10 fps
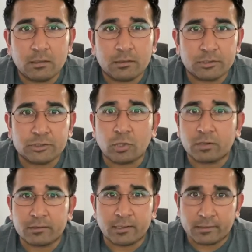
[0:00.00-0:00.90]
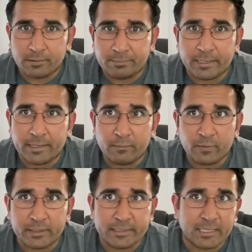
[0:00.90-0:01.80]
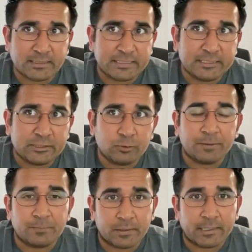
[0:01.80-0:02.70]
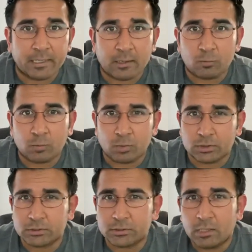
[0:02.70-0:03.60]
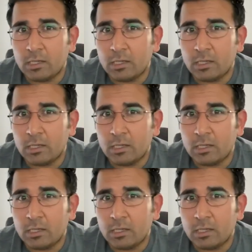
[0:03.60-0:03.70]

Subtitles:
The shot that he played when he had seen two people get out was